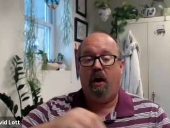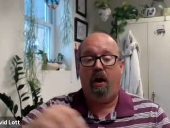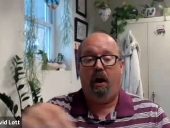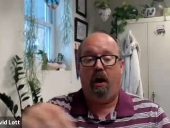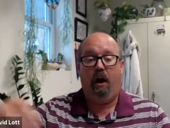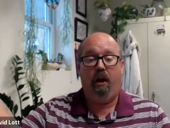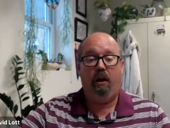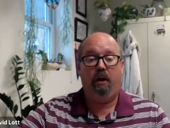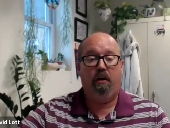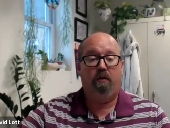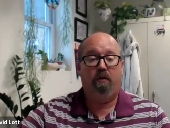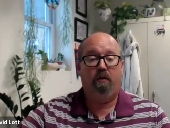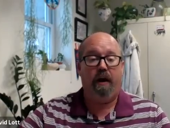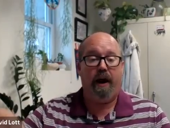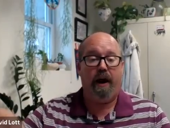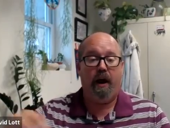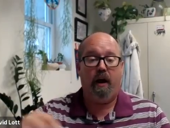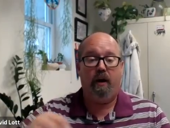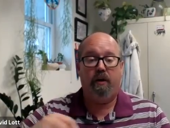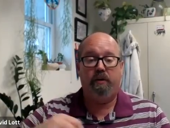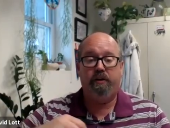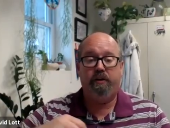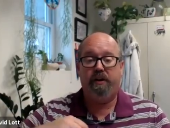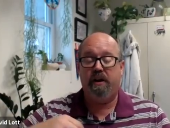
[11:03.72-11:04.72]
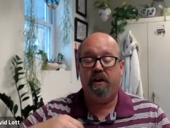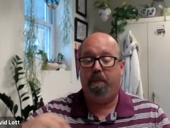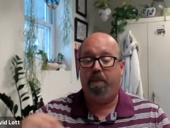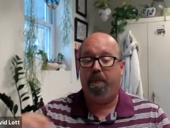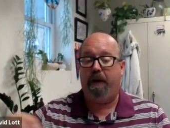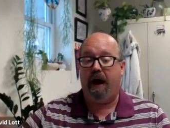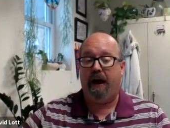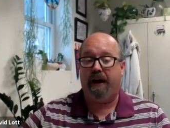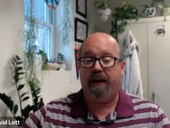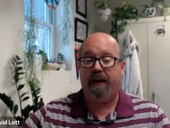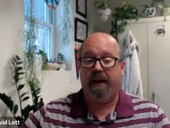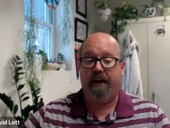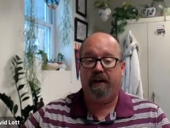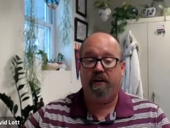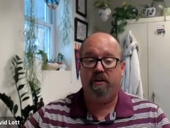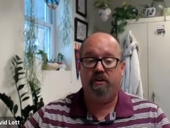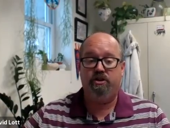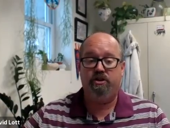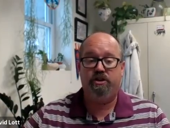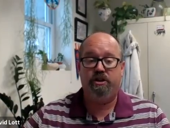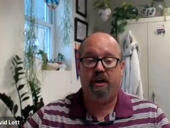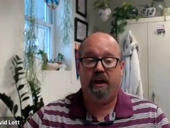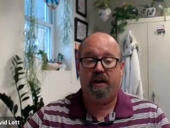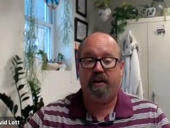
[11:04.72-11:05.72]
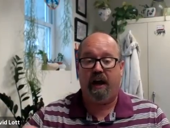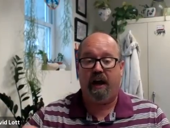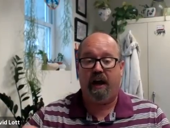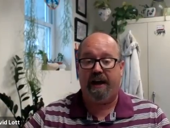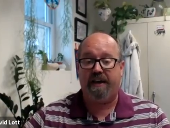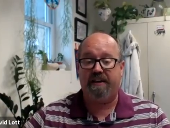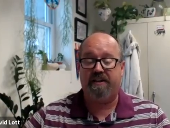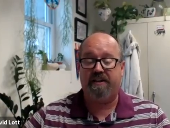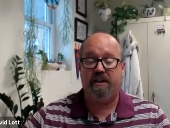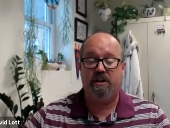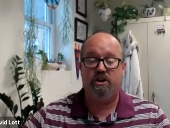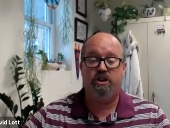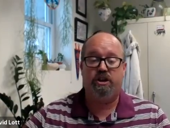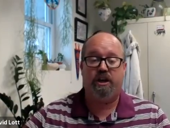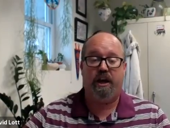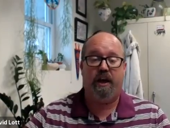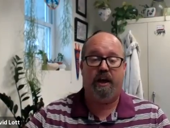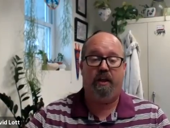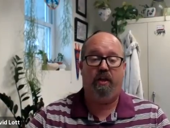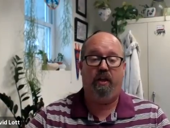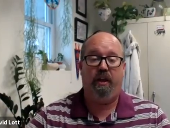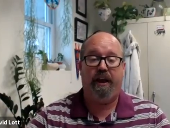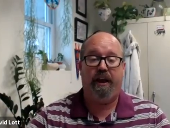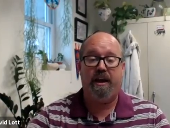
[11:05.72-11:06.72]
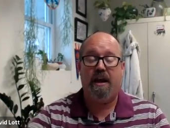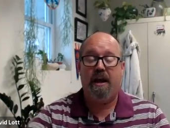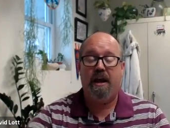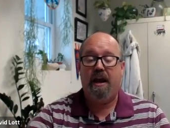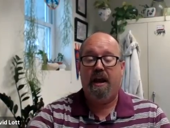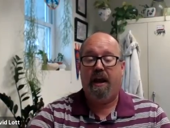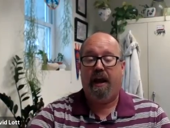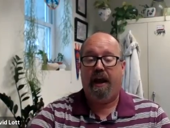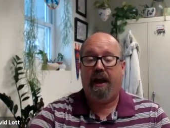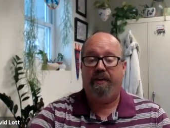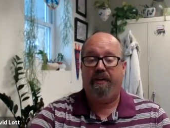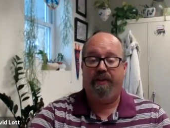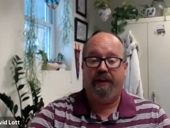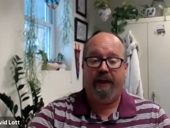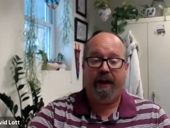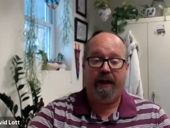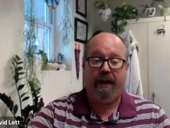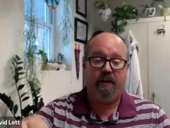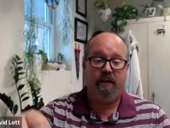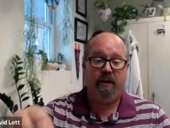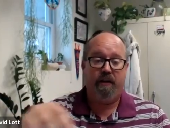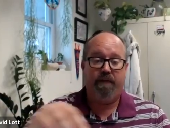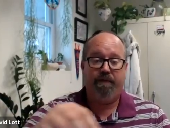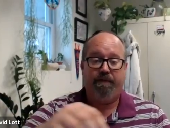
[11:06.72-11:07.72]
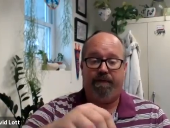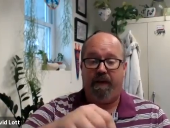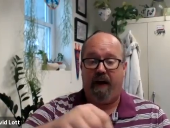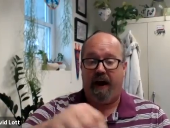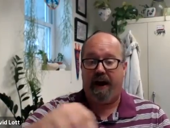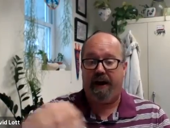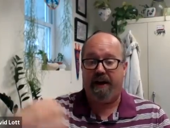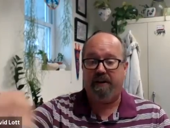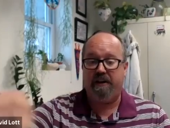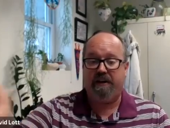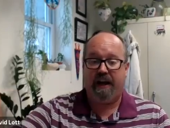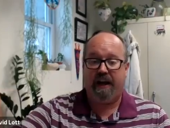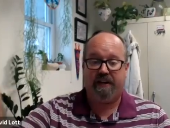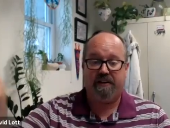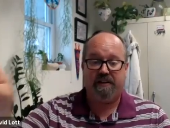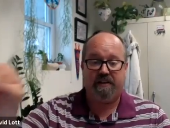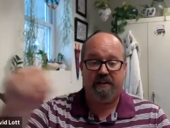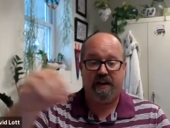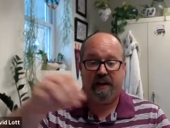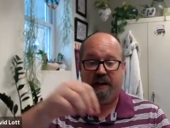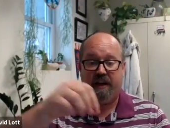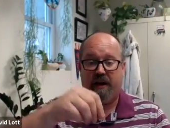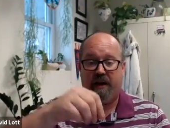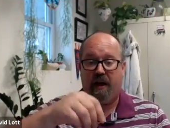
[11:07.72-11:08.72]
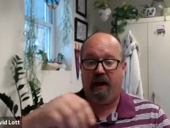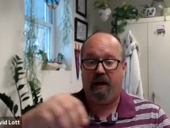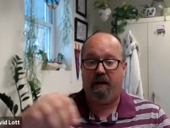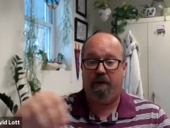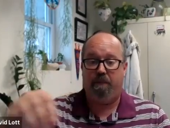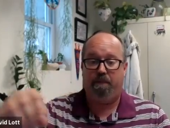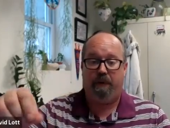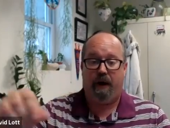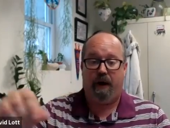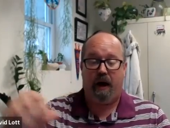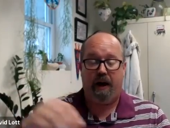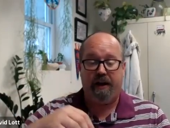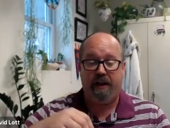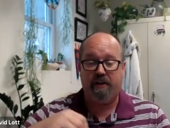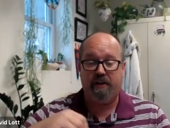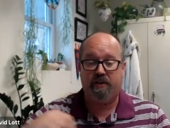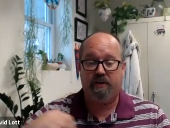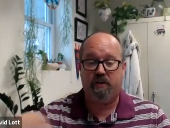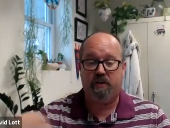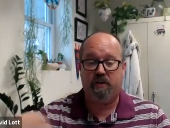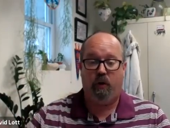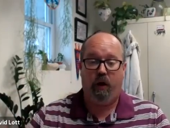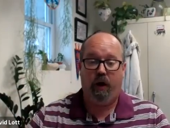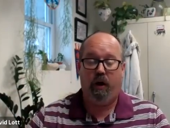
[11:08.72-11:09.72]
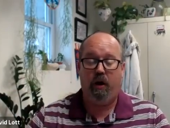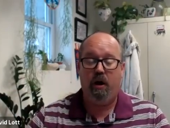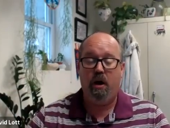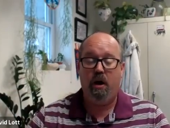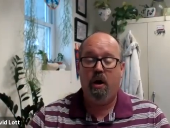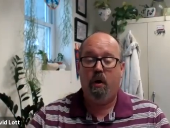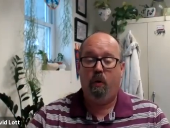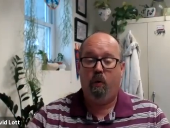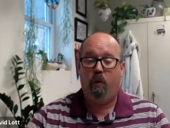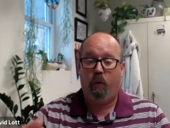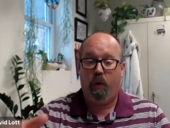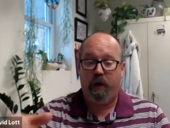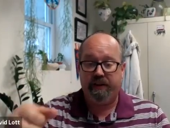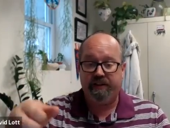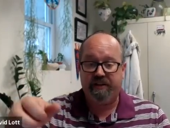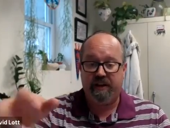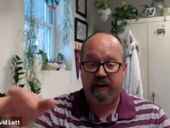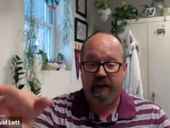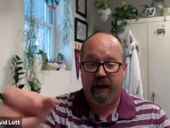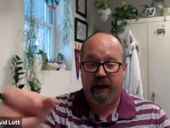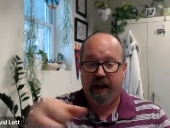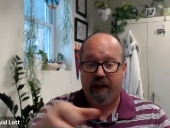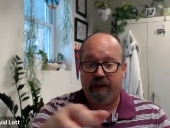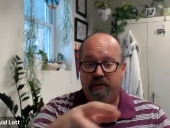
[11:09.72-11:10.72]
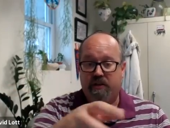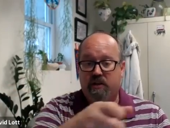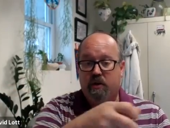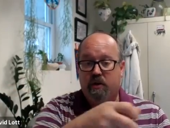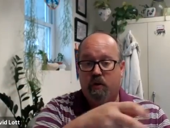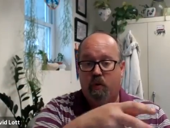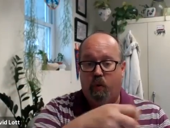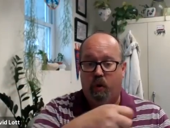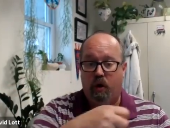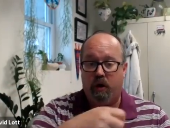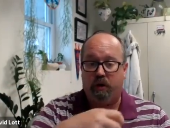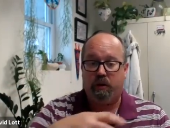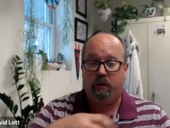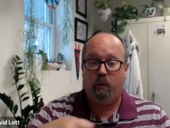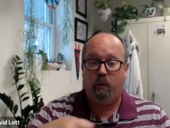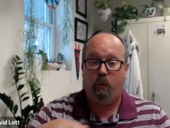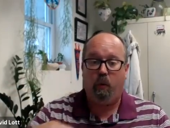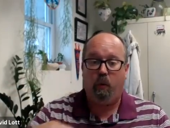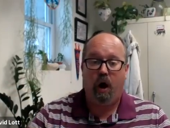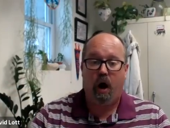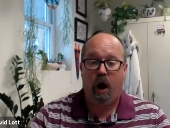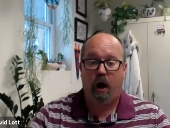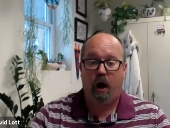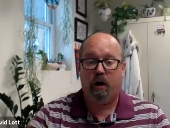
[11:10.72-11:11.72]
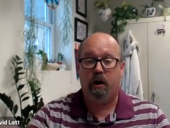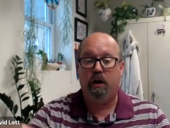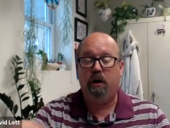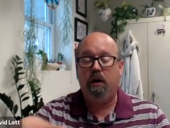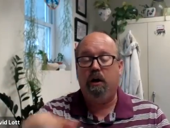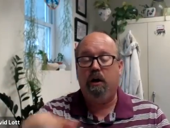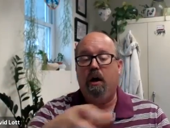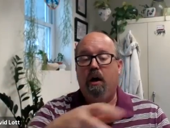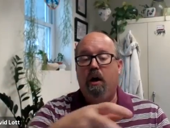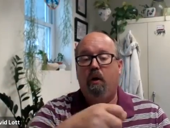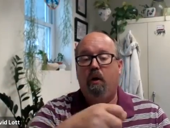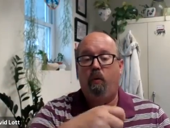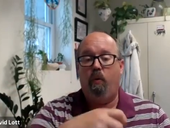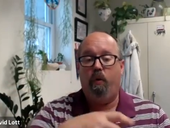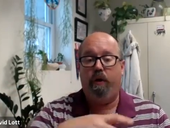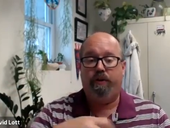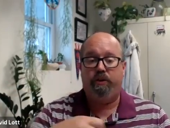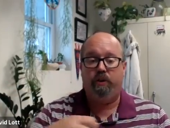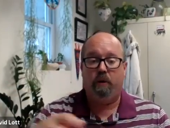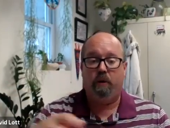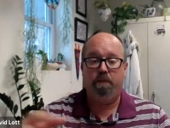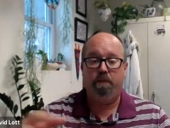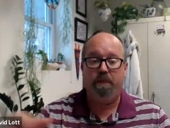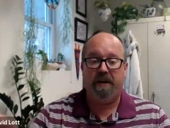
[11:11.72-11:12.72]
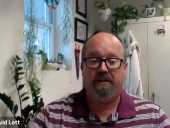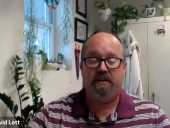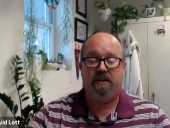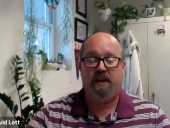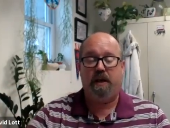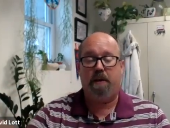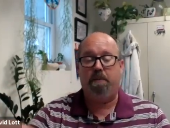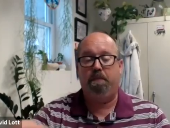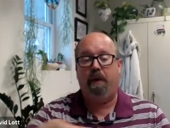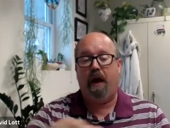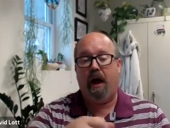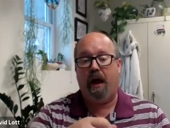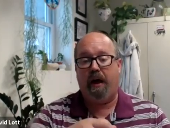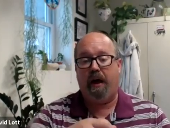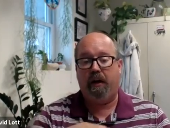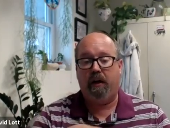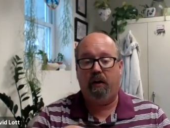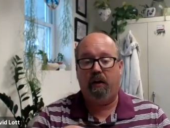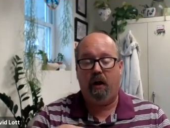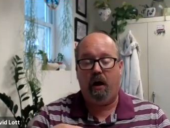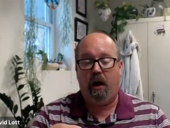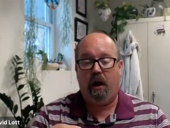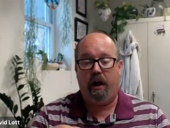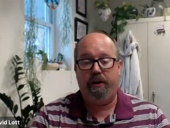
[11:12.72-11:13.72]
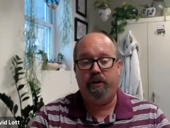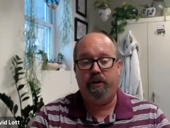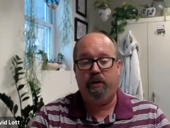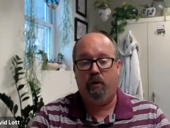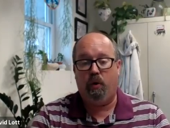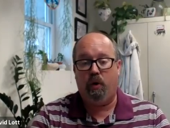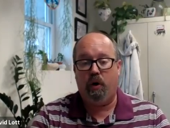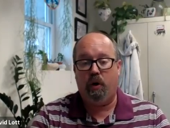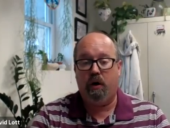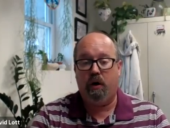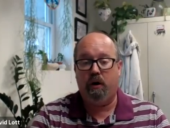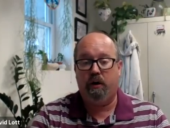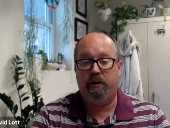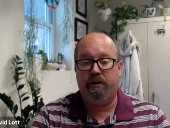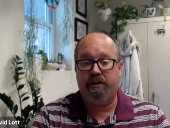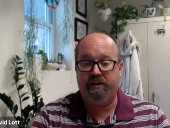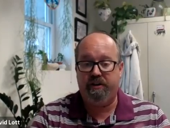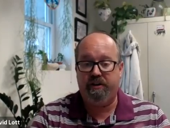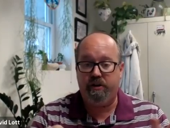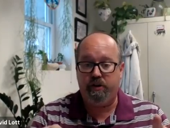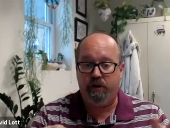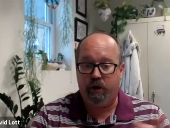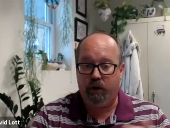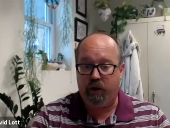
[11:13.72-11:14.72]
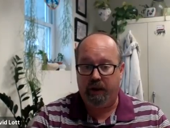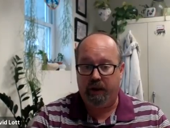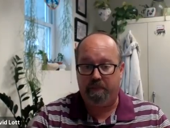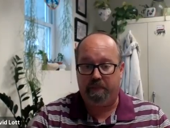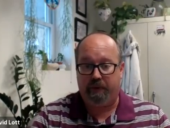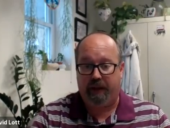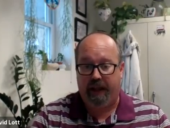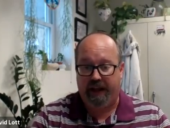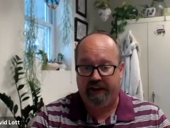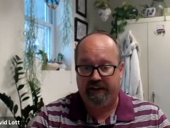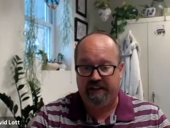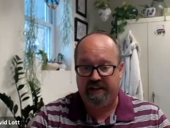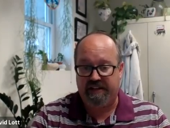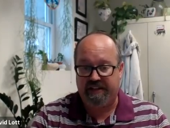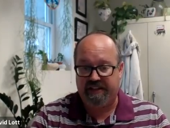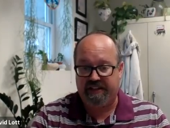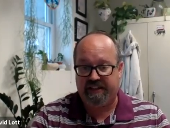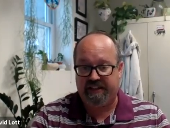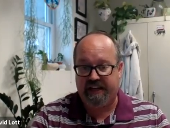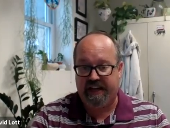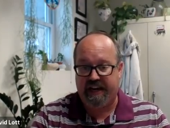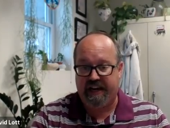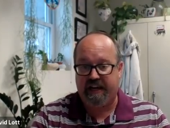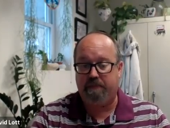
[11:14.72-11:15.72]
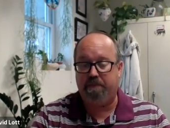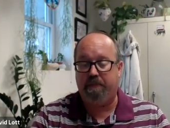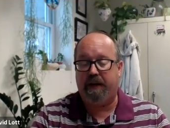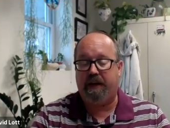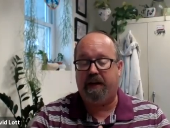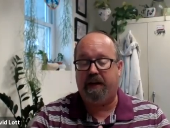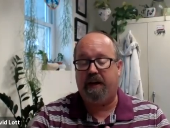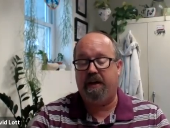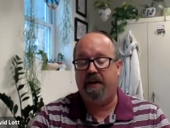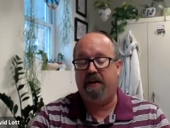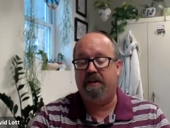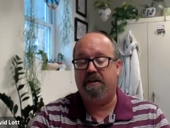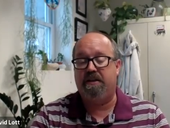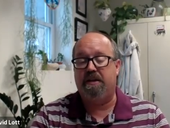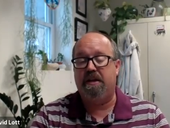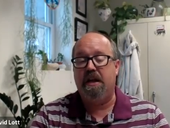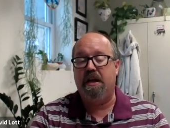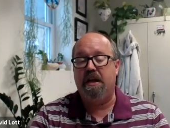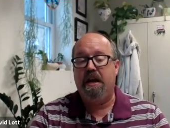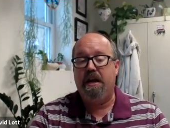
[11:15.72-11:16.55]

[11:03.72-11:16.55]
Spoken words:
all around in the bucket, nice and gently, and then a fine dusting of potting soil. Once again, squirt the water with your misting bottle on your newly planted seed, because